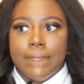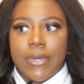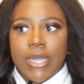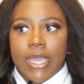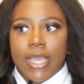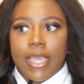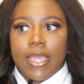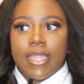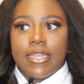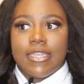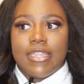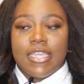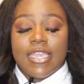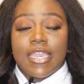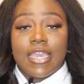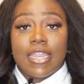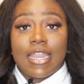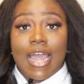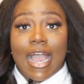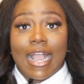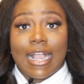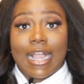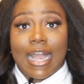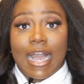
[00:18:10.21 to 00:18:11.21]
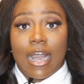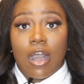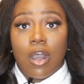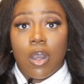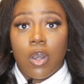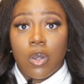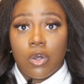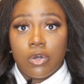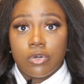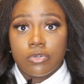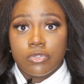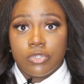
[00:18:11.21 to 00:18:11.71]
But then I got
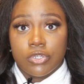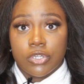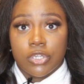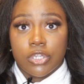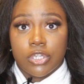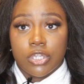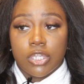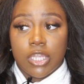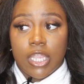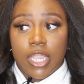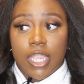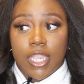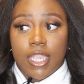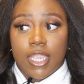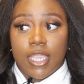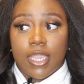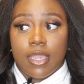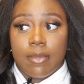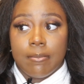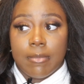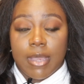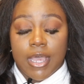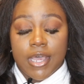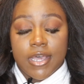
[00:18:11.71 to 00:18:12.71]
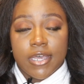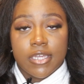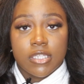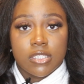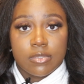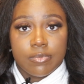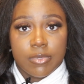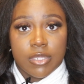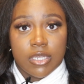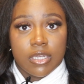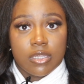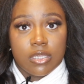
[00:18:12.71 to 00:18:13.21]
older, and my
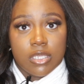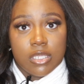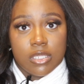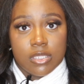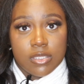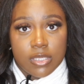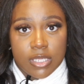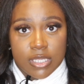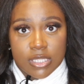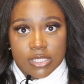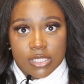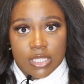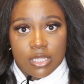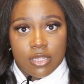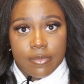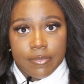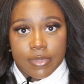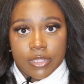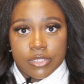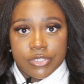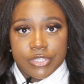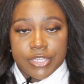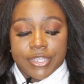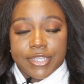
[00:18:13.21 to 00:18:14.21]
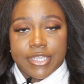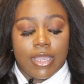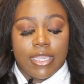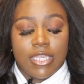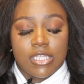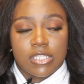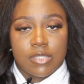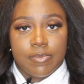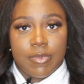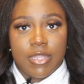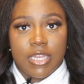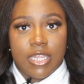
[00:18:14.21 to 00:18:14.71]
husband is in the military.
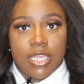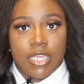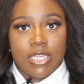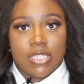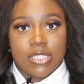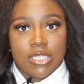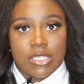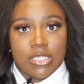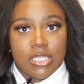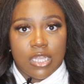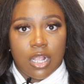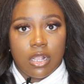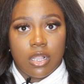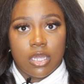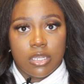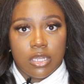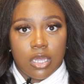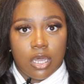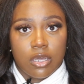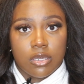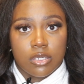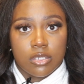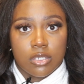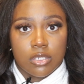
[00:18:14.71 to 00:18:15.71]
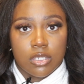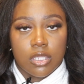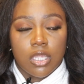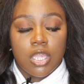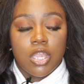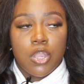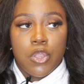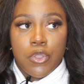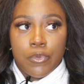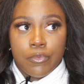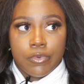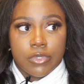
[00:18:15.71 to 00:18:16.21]
He's been in his entire adulthood,
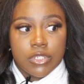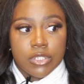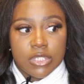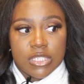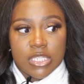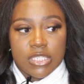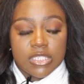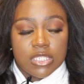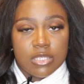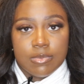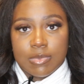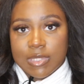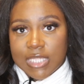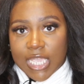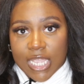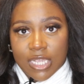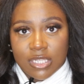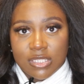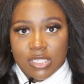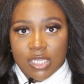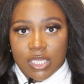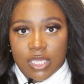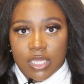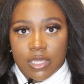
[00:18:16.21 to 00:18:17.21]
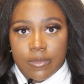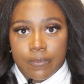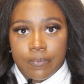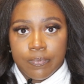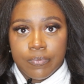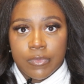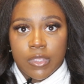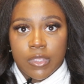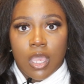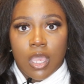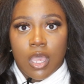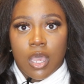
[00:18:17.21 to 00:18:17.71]
since he was 18.
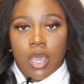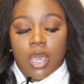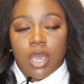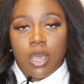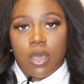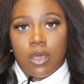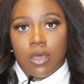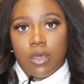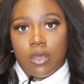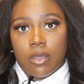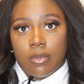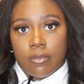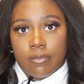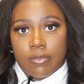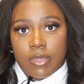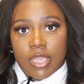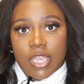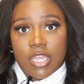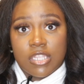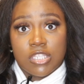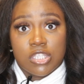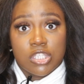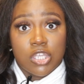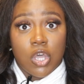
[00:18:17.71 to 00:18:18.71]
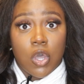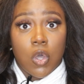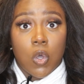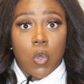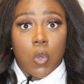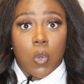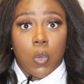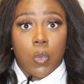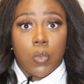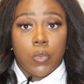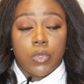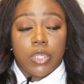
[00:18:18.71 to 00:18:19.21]
And
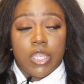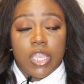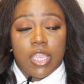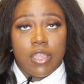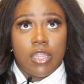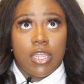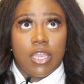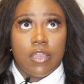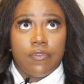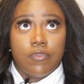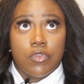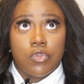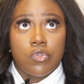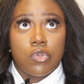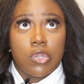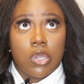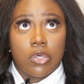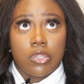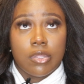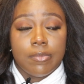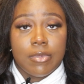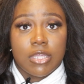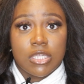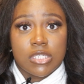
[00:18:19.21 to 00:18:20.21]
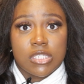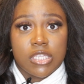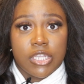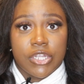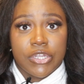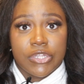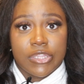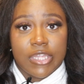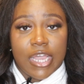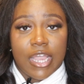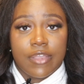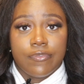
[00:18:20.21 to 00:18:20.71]
so if you know the
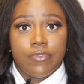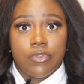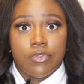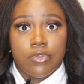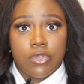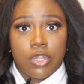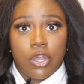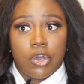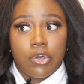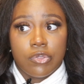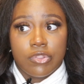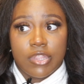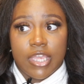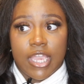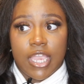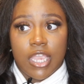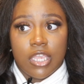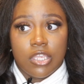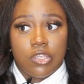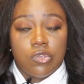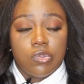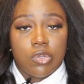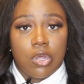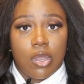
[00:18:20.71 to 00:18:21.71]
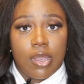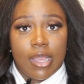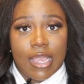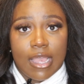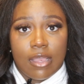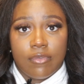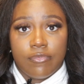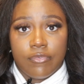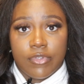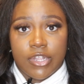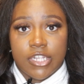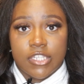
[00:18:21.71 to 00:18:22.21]
military life, you know that you don't
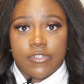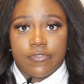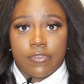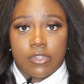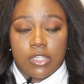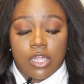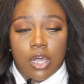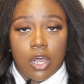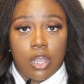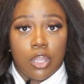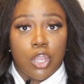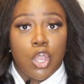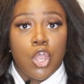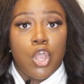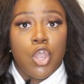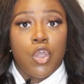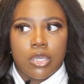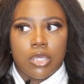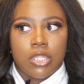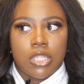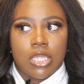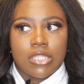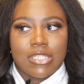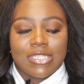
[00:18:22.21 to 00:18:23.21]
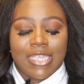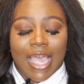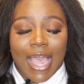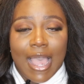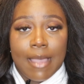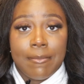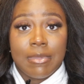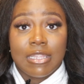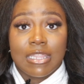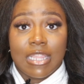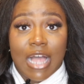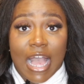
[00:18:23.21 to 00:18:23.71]
have friends for long. The
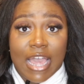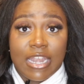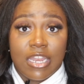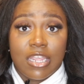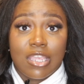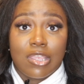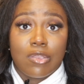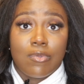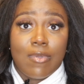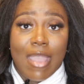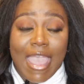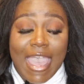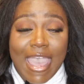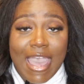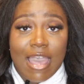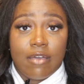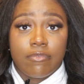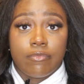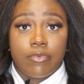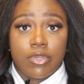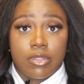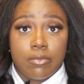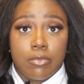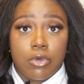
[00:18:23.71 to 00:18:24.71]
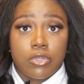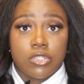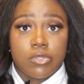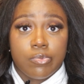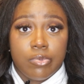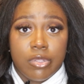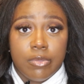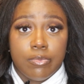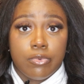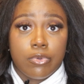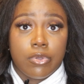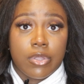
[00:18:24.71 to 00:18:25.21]
time allotted you have with most
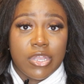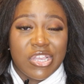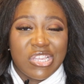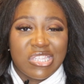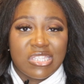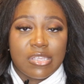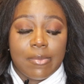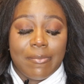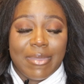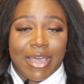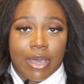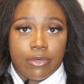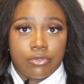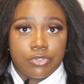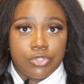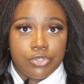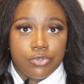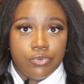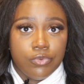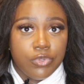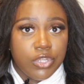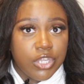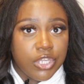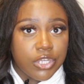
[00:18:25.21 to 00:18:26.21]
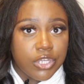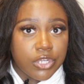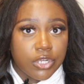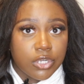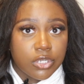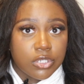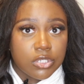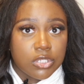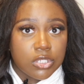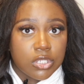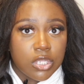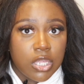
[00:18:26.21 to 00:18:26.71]
people is about 2
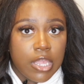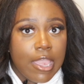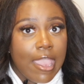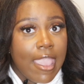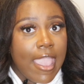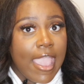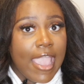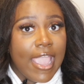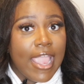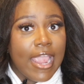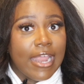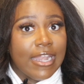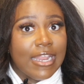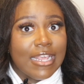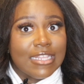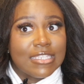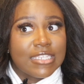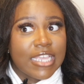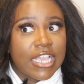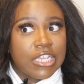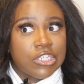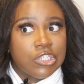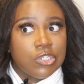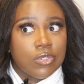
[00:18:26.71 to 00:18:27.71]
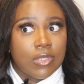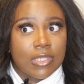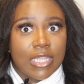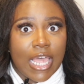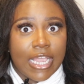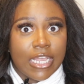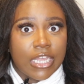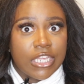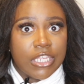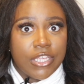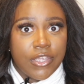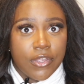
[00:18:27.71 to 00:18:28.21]
years. And it takes you
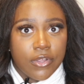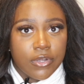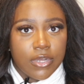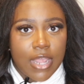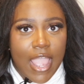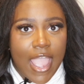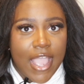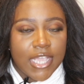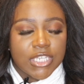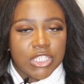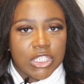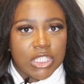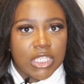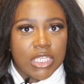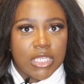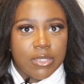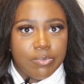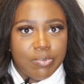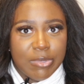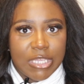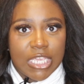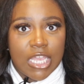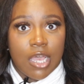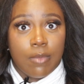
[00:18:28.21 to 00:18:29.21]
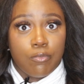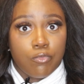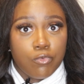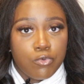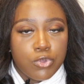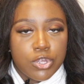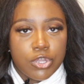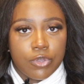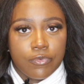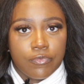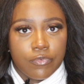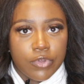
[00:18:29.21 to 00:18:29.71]
like a year to actually become
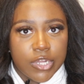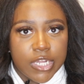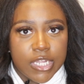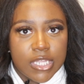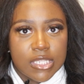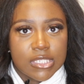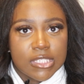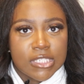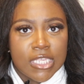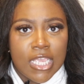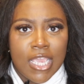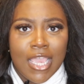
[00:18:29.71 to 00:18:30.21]
real friends.